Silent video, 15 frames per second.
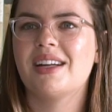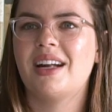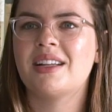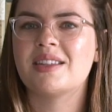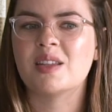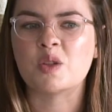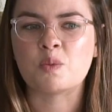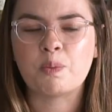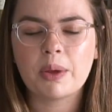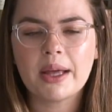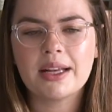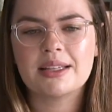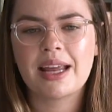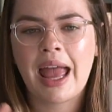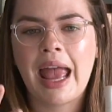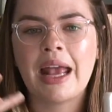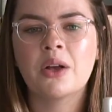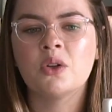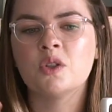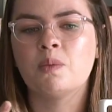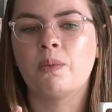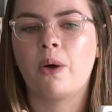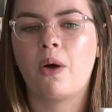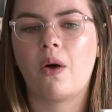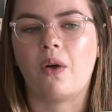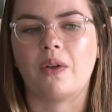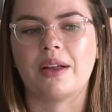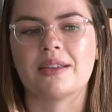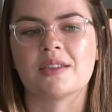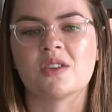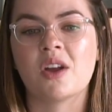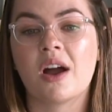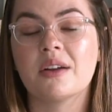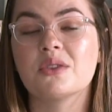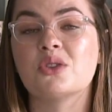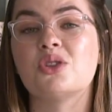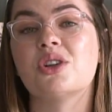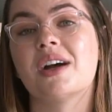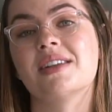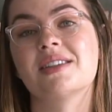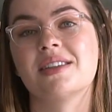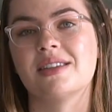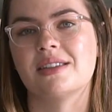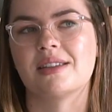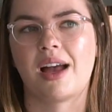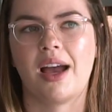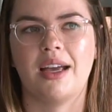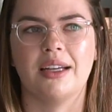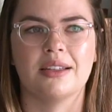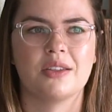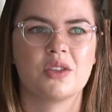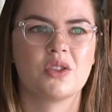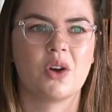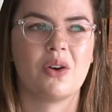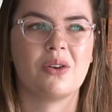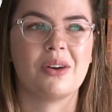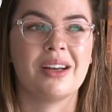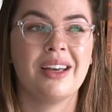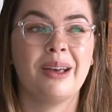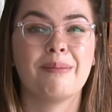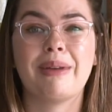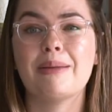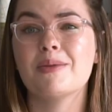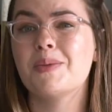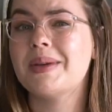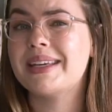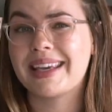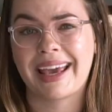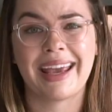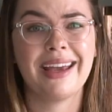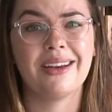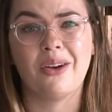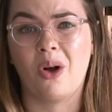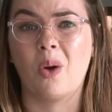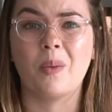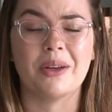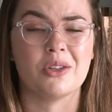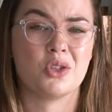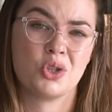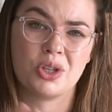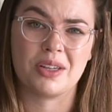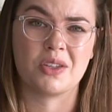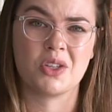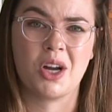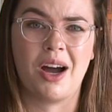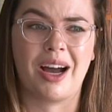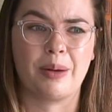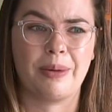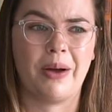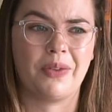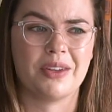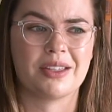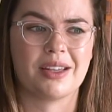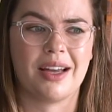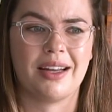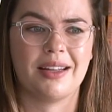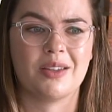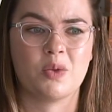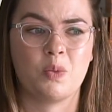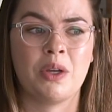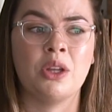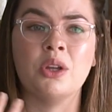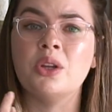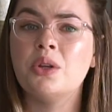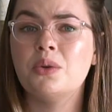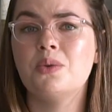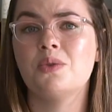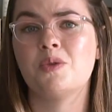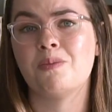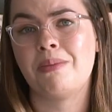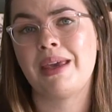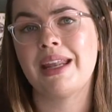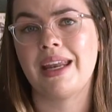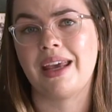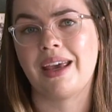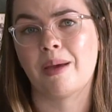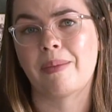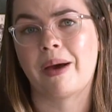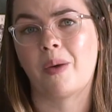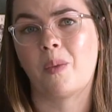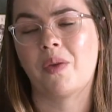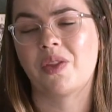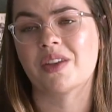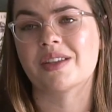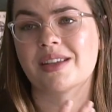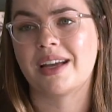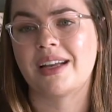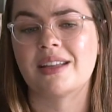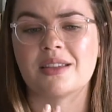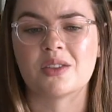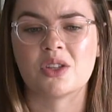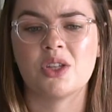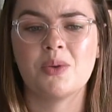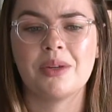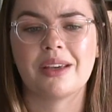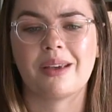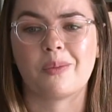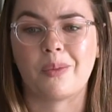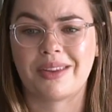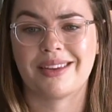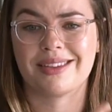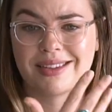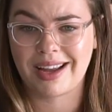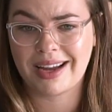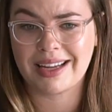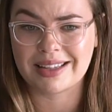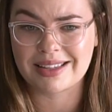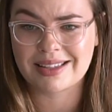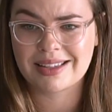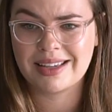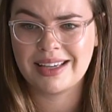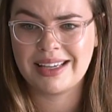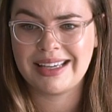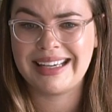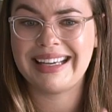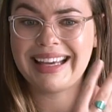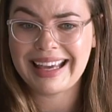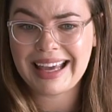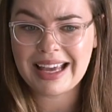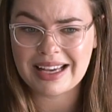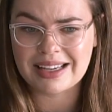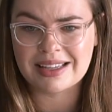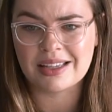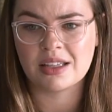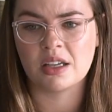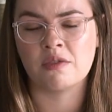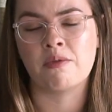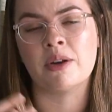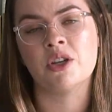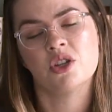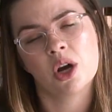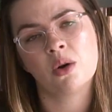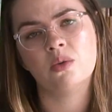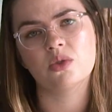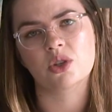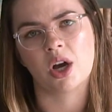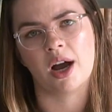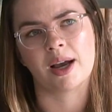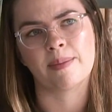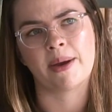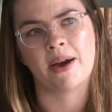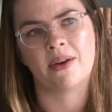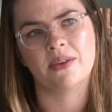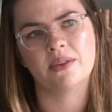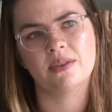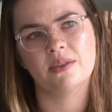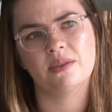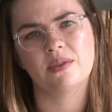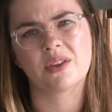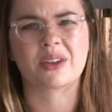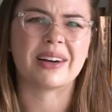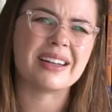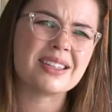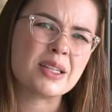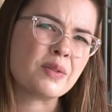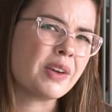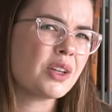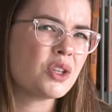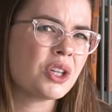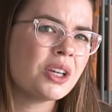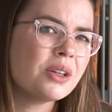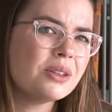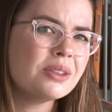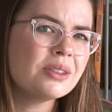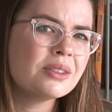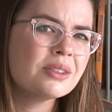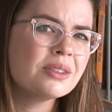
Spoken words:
It's this big tangled ball. It's not just the science. So maybe we can't always just talk about the science. We lose meaning about what the science is doing and what the science is if we don't talk about the rest of it too.